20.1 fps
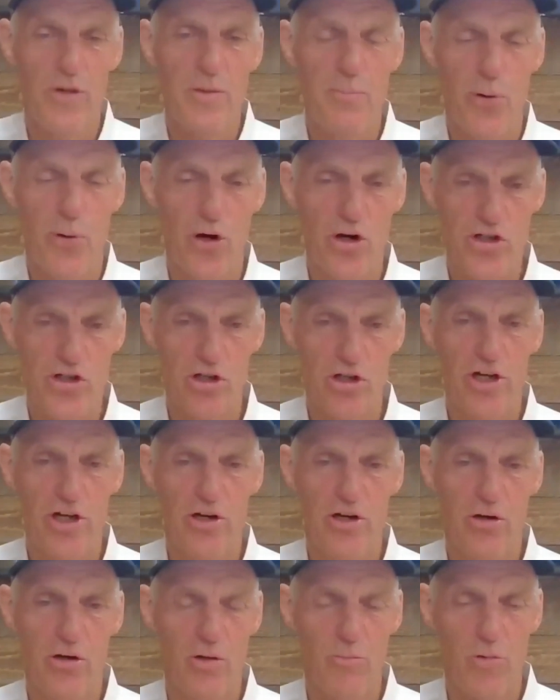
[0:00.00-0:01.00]
me
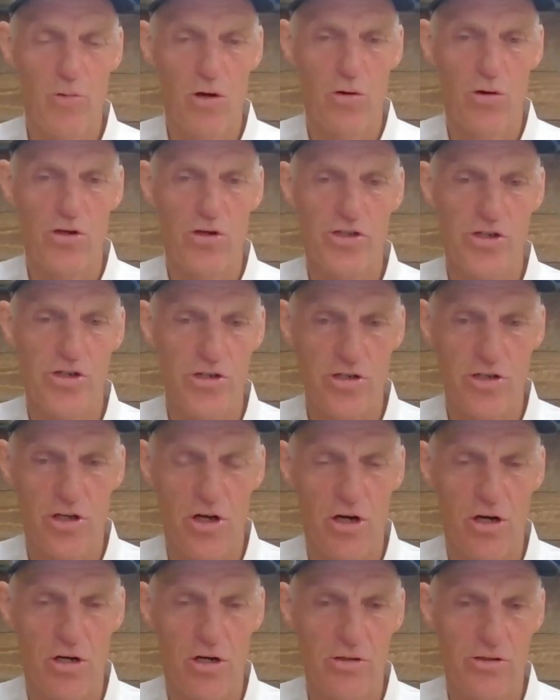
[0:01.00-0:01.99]
personally or on my horses and
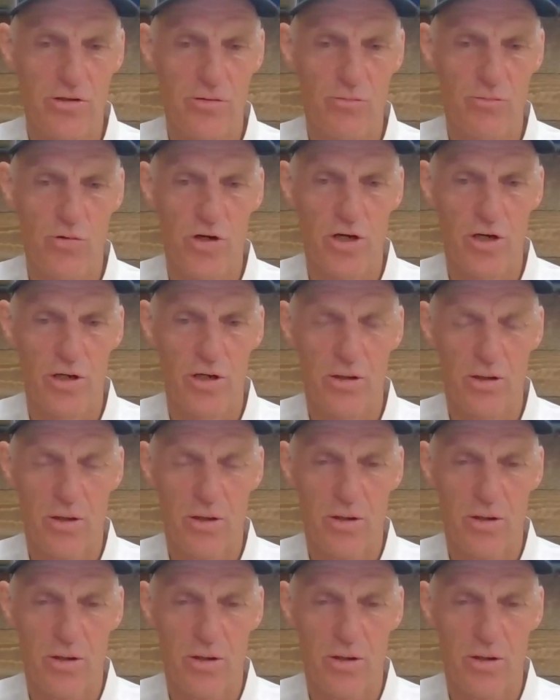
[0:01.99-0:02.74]
dogs and what?